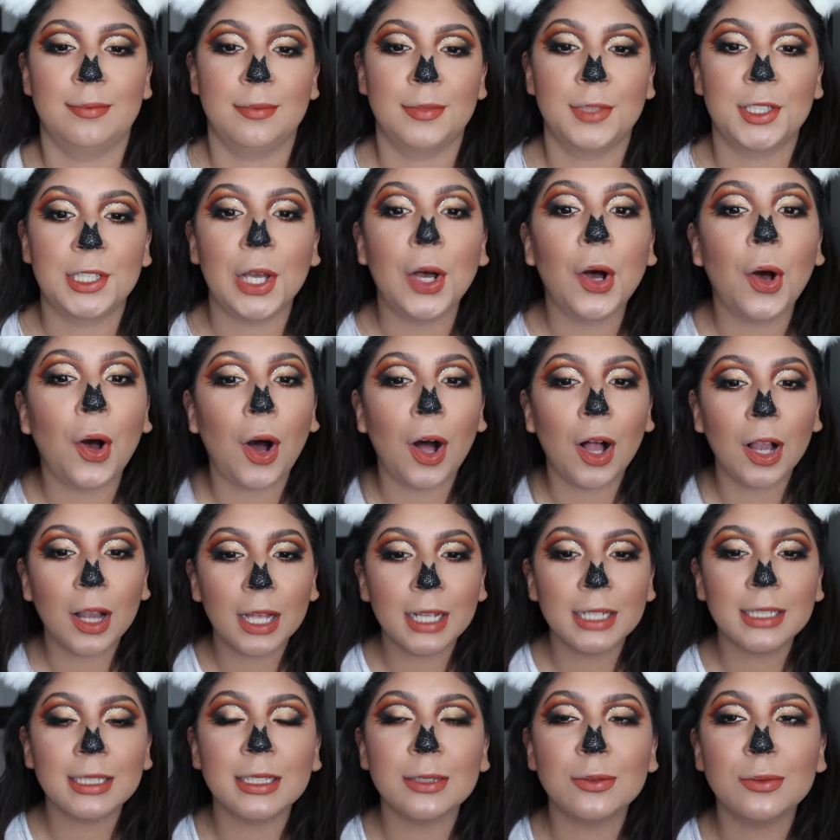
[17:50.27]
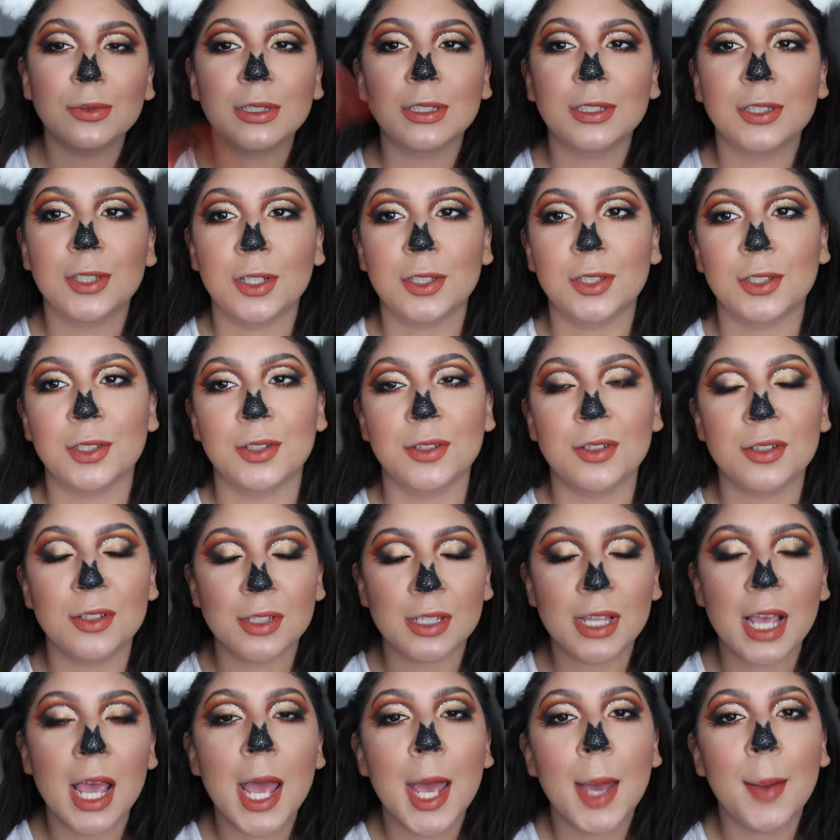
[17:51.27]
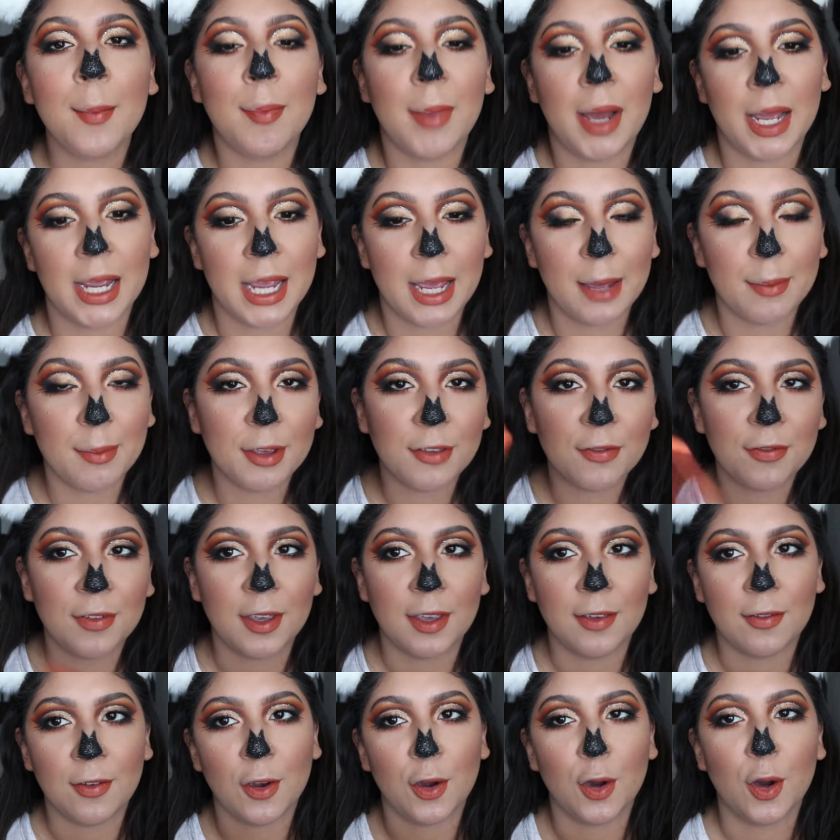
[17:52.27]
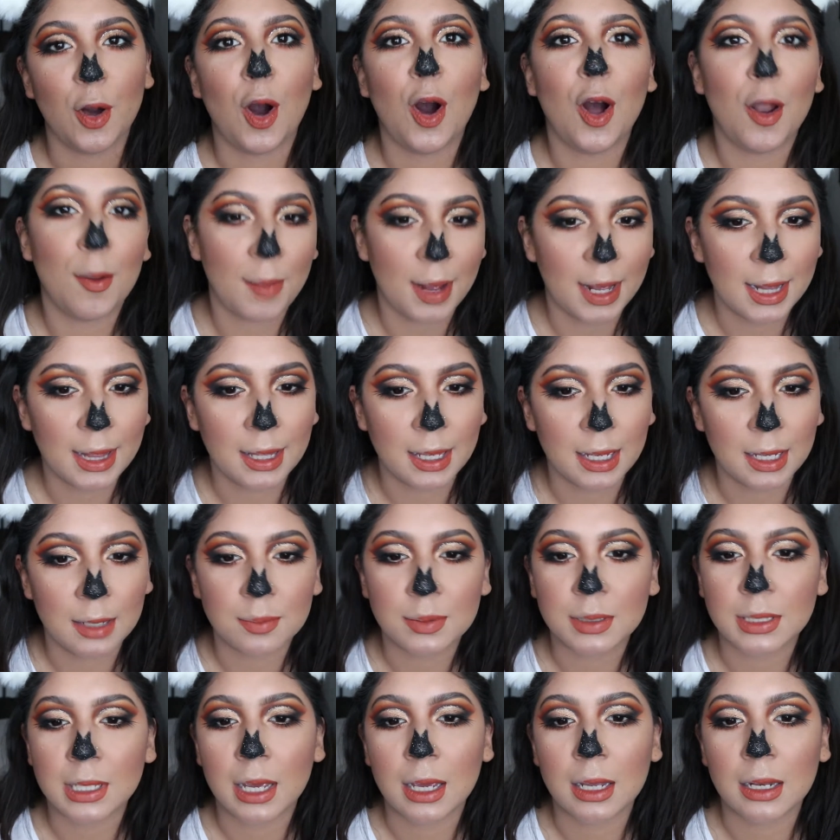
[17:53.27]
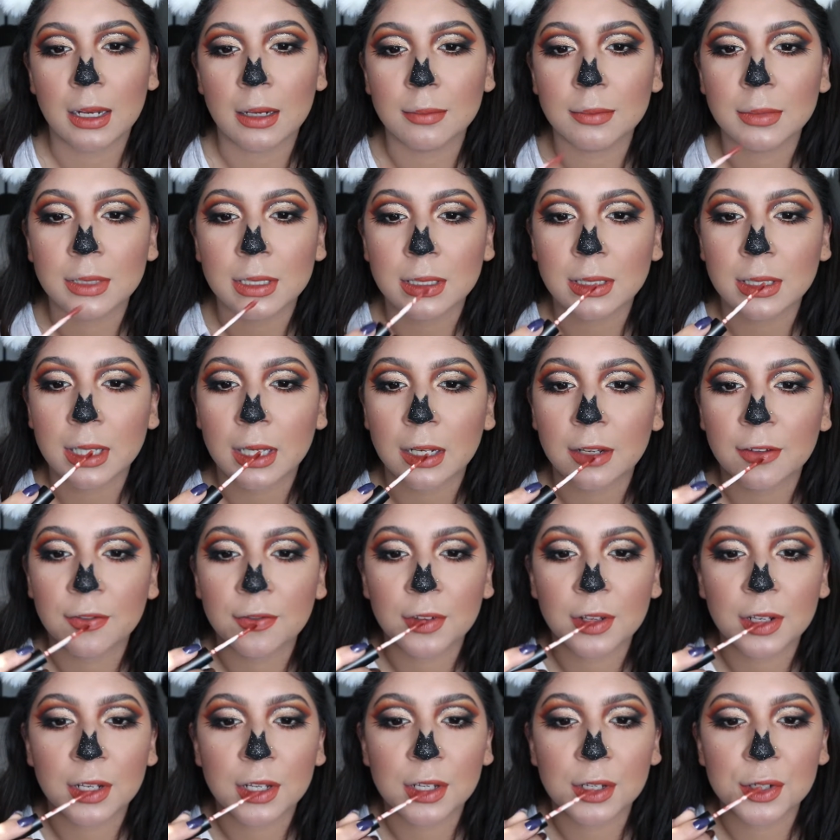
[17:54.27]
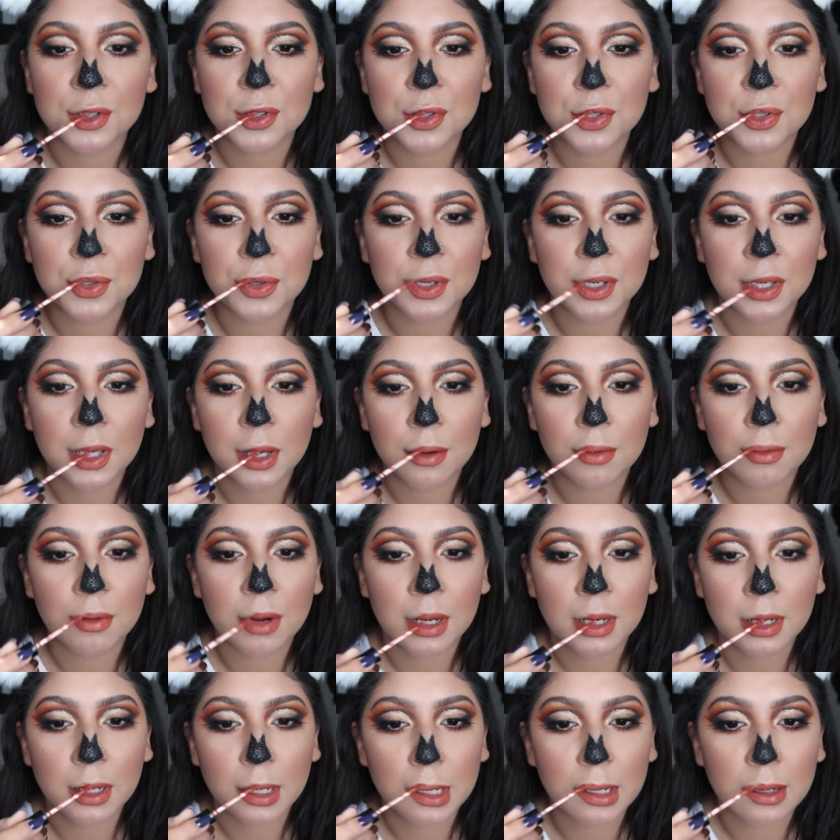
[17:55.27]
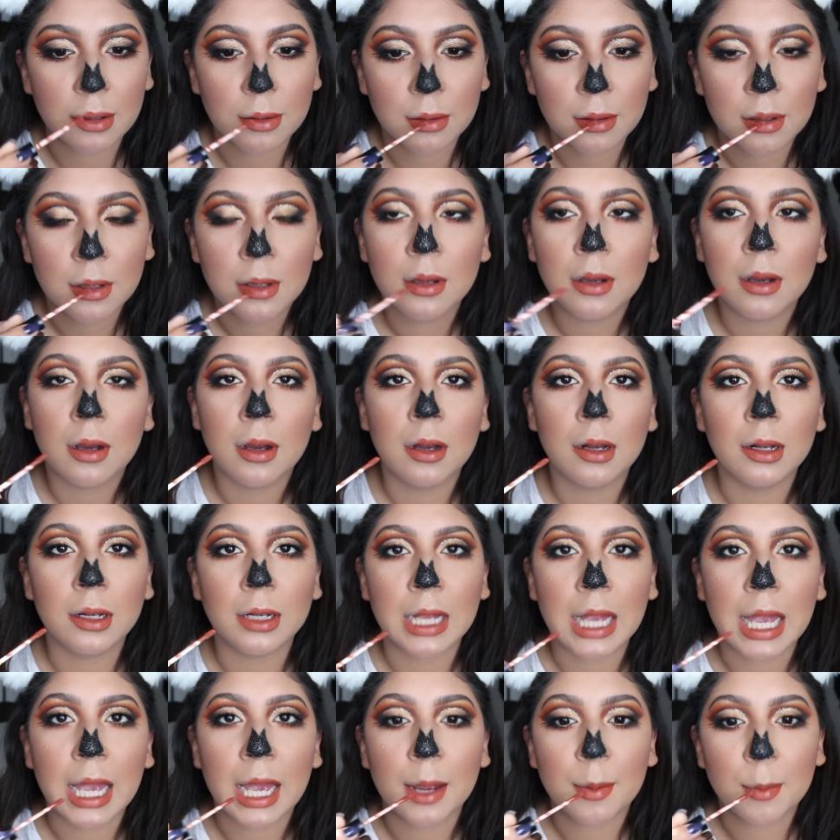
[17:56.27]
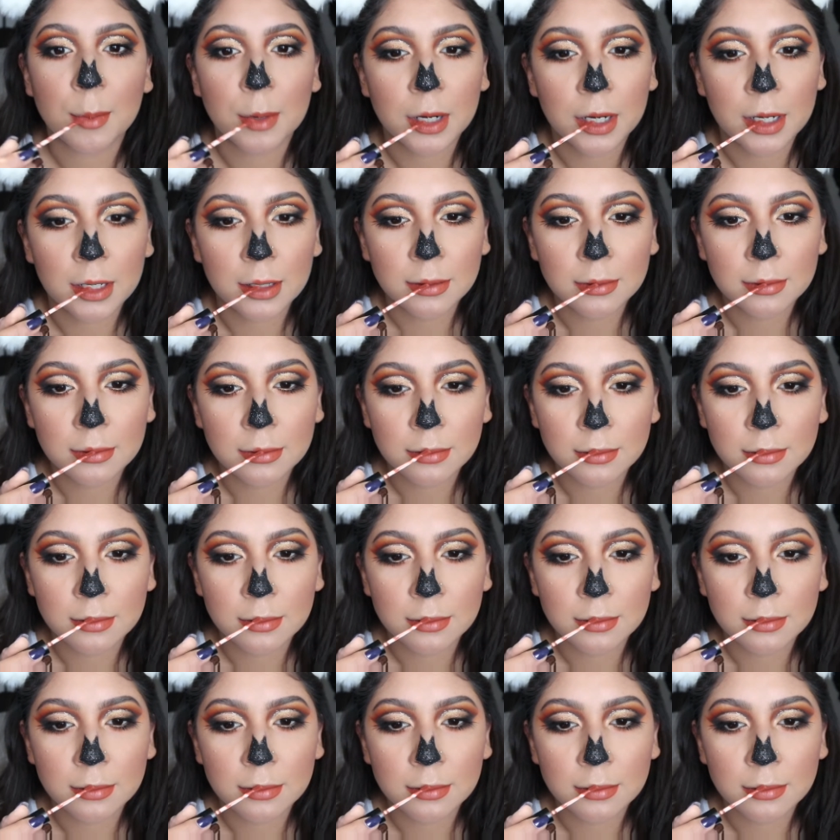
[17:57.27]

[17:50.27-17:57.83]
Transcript: So all I did was just use Miami Fever on my lips, and I'm just gonna finish doing it right now on camera.